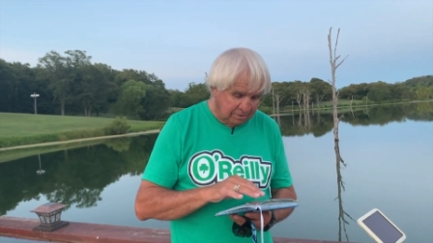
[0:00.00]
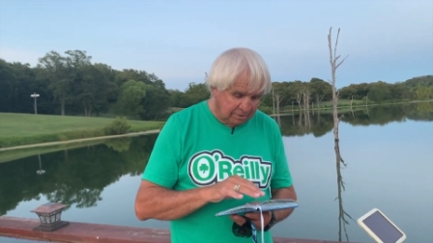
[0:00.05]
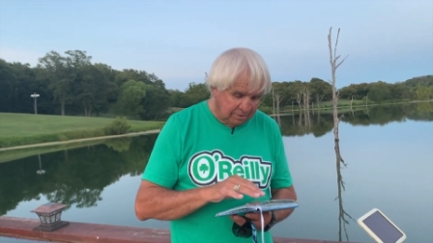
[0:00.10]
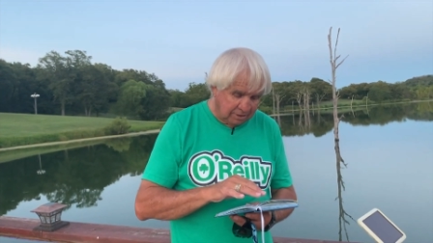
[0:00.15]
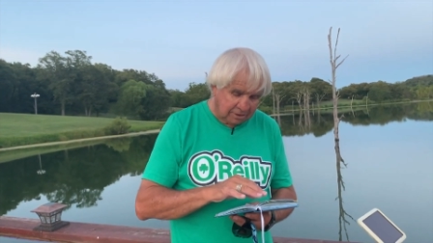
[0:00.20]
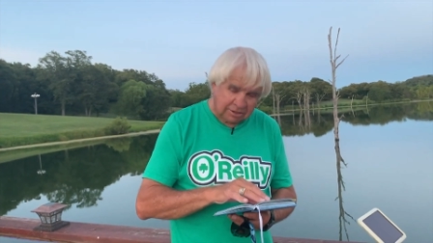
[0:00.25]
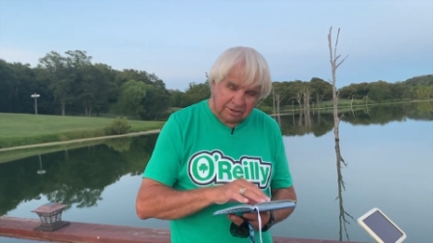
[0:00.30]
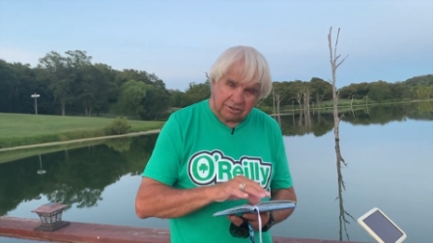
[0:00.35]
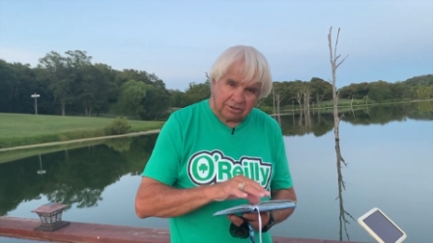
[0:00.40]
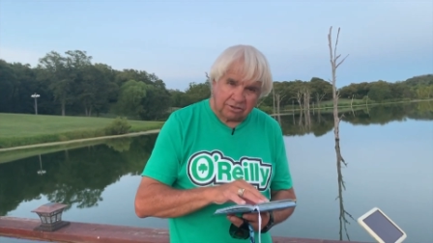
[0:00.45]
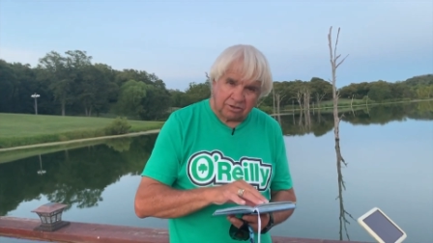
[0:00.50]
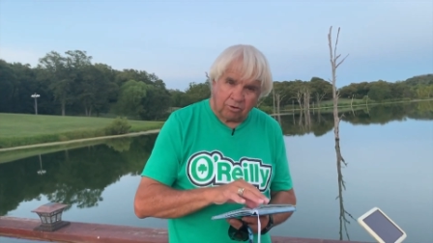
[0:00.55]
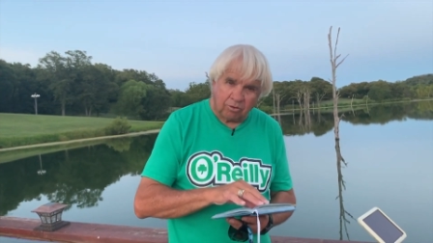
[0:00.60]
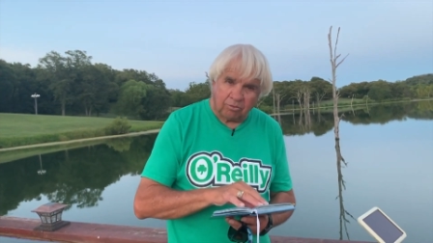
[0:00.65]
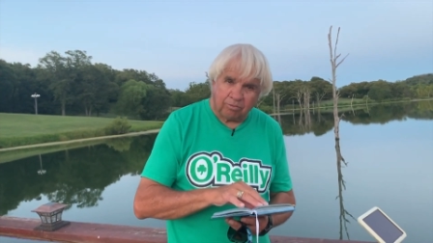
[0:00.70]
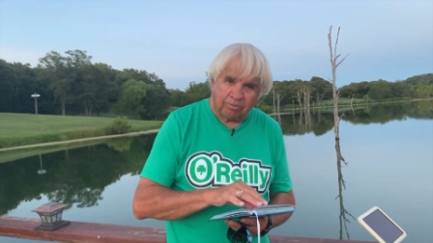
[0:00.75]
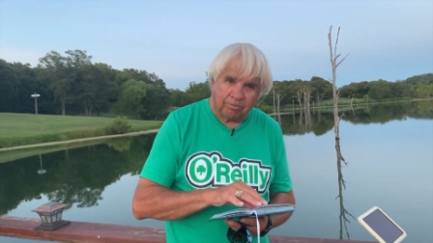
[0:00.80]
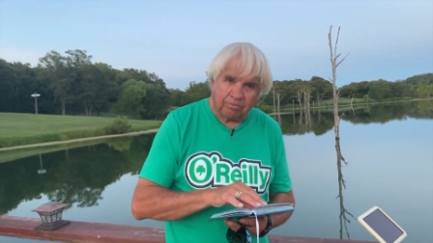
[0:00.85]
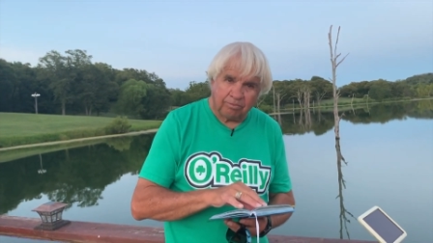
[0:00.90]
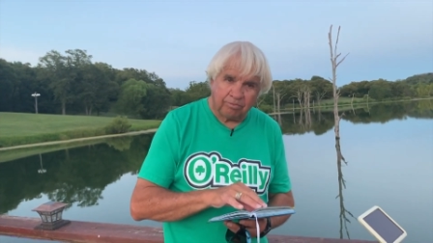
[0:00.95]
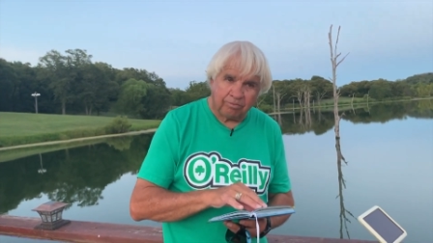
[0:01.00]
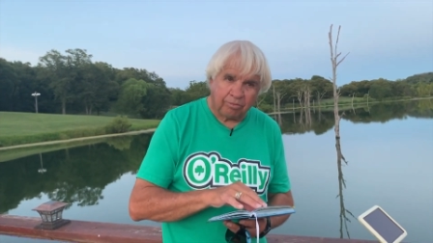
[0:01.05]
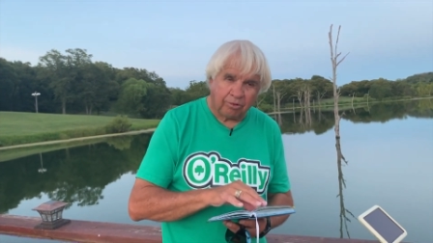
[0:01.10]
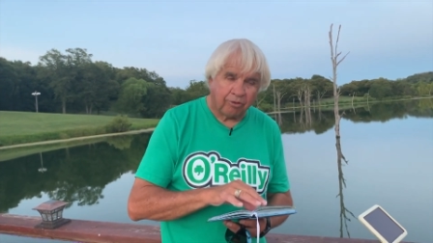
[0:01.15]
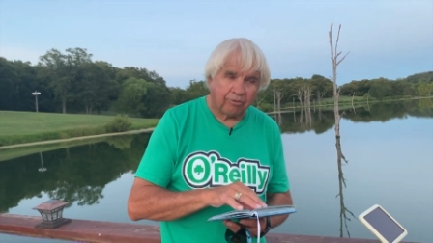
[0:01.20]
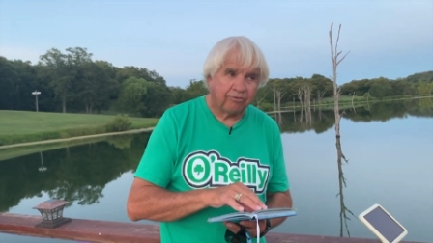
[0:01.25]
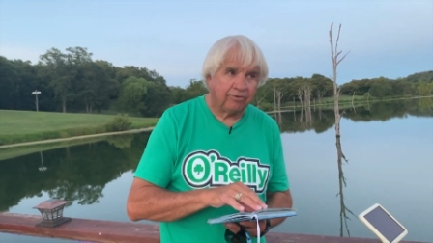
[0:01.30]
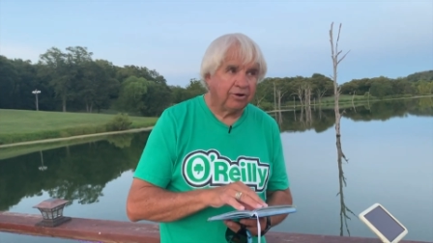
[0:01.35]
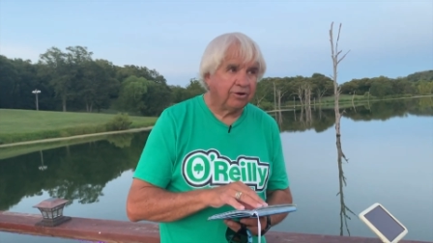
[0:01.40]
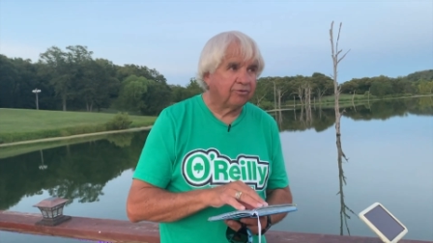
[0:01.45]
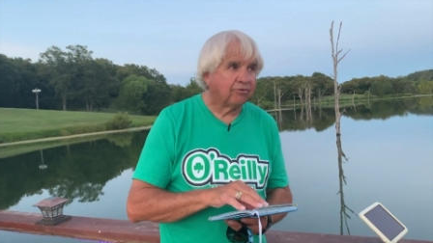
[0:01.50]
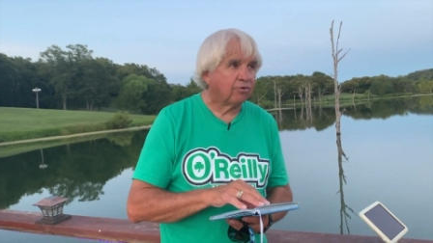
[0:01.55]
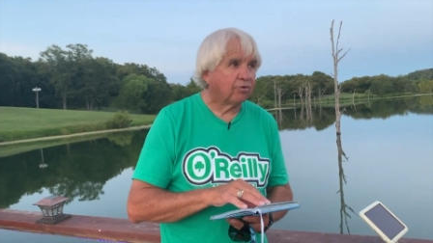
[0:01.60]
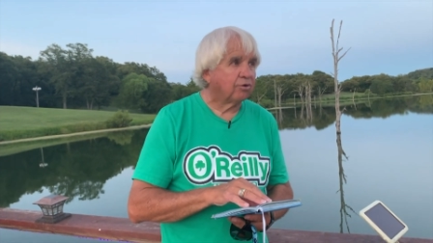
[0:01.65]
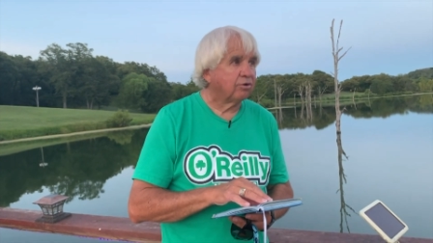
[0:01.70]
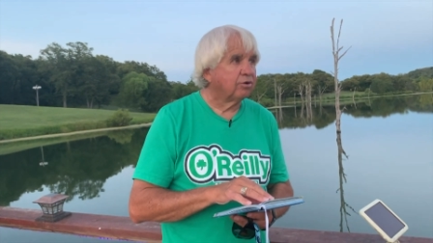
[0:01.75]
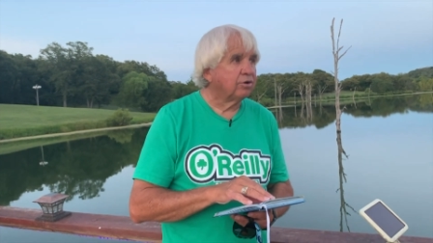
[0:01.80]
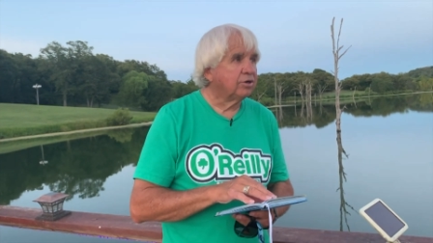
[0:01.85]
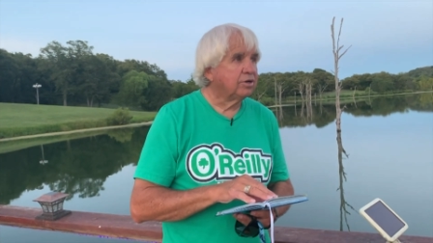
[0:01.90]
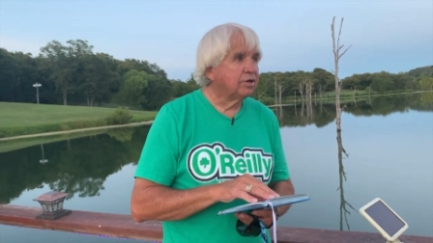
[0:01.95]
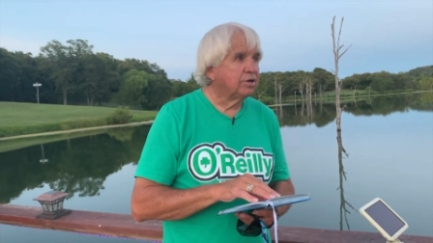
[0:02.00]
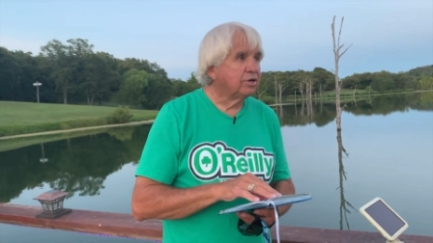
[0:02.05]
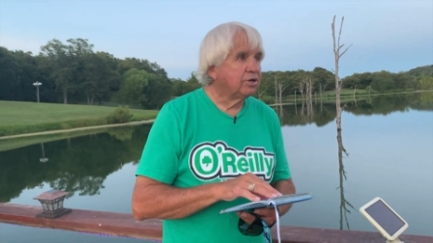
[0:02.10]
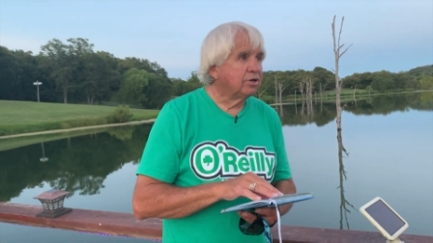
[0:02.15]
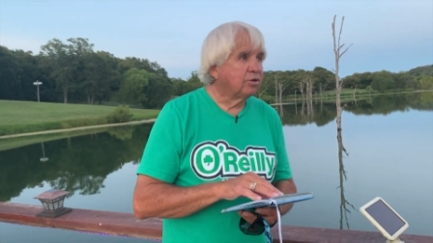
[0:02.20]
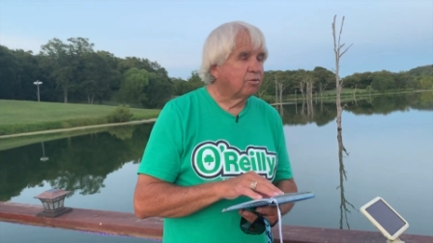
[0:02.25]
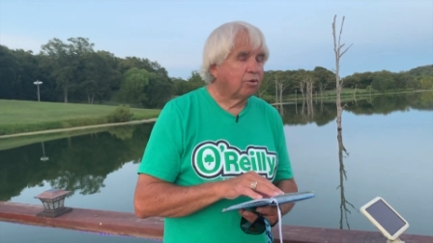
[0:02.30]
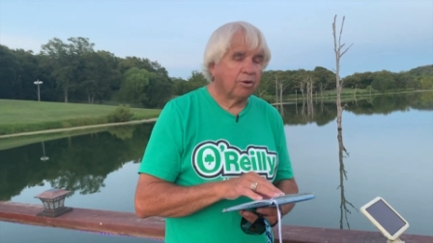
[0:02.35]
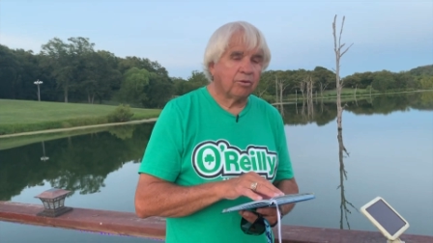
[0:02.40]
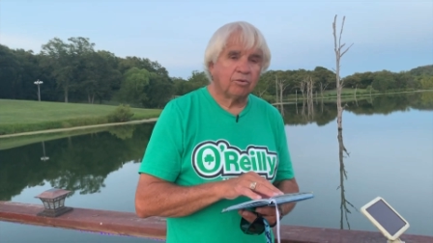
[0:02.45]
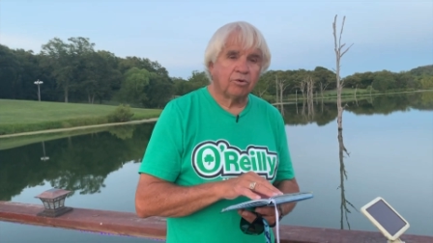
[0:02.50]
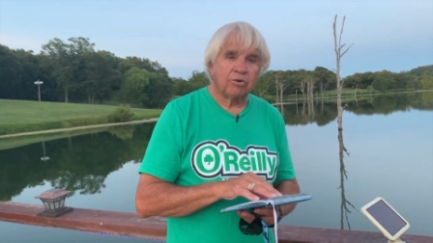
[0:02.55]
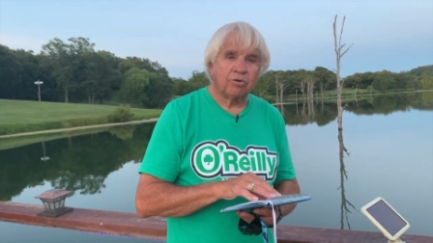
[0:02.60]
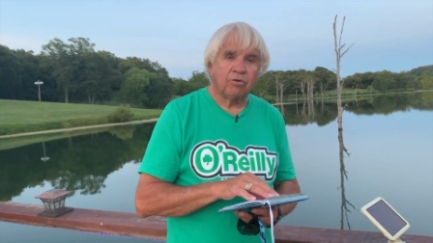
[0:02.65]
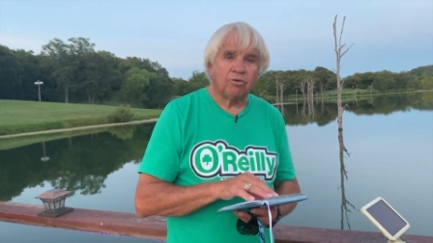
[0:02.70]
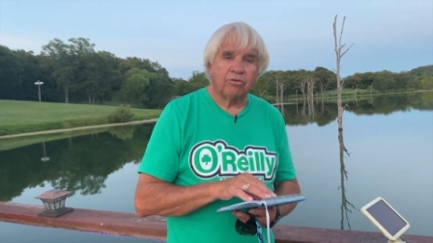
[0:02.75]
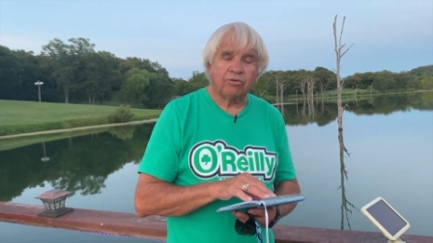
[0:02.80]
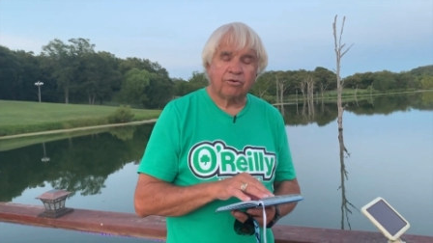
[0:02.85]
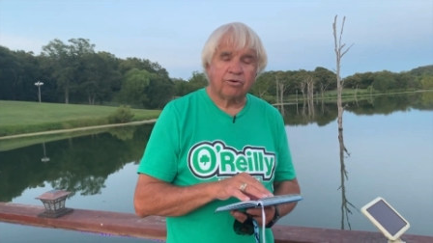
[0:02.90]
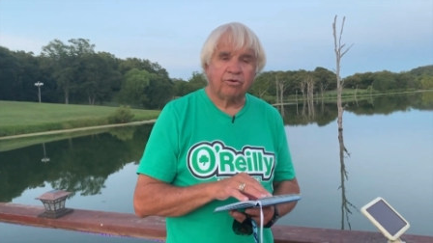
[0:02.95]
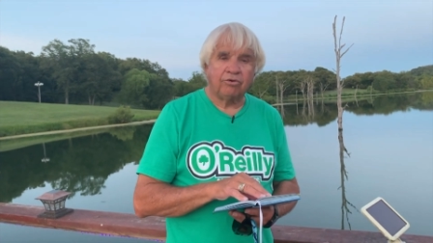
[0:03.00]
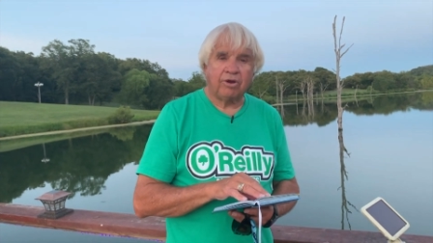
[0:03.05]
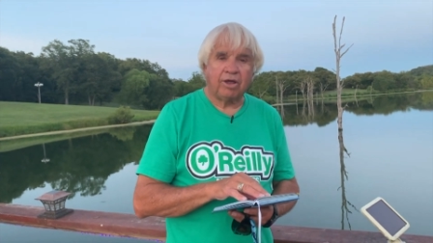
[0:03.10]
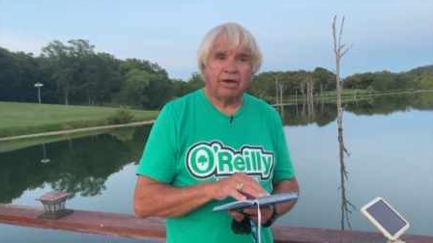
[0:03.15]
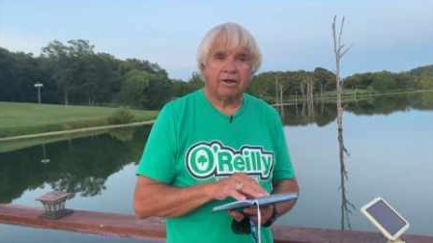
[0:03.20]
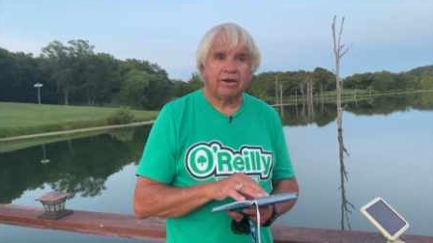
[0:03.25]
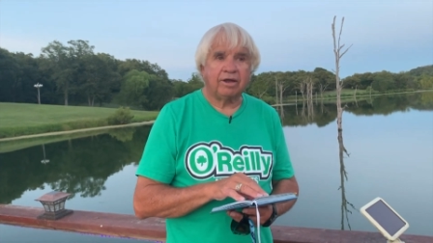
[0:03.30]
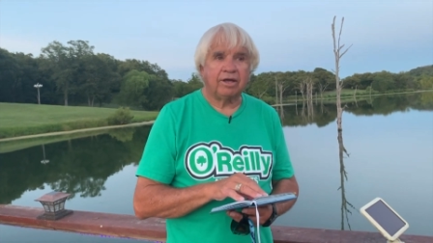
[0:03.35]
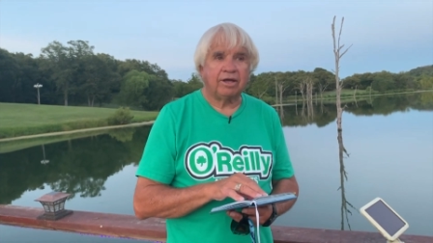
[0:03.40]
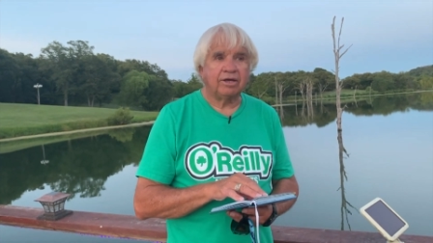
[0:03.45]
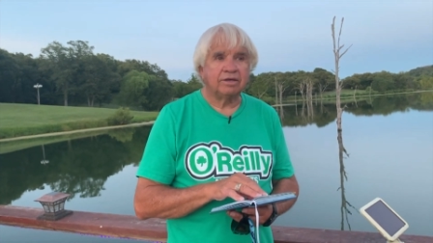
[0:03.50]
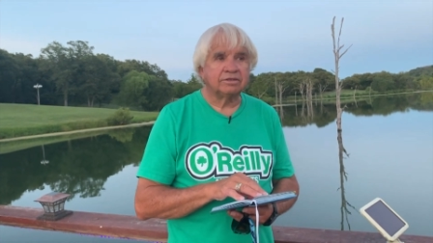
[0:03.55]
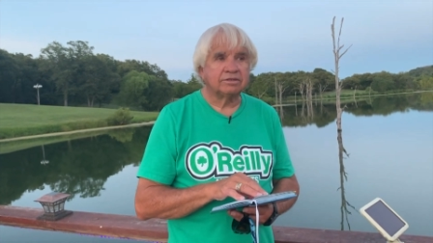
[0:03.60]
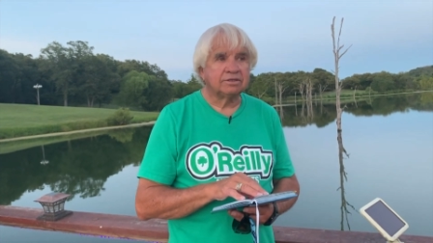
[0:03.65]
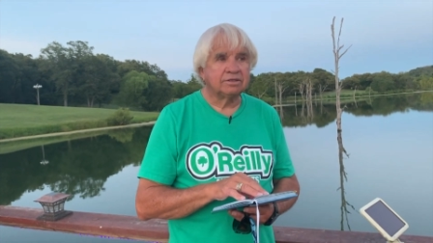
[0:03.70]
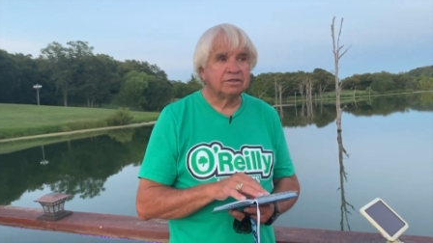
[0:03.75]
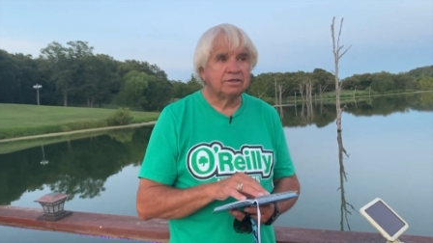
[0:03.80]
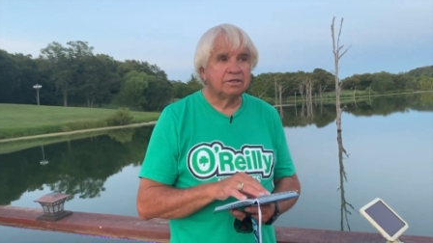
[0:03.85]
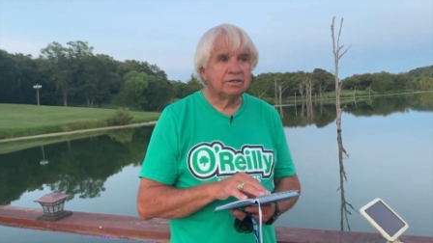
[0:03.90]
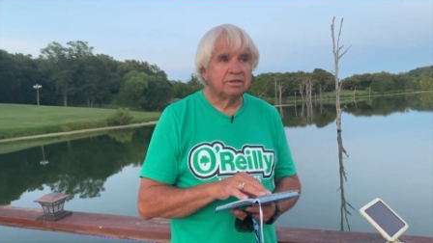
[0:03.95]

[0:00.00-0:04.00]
this is so perfect for what we're going through nowadays.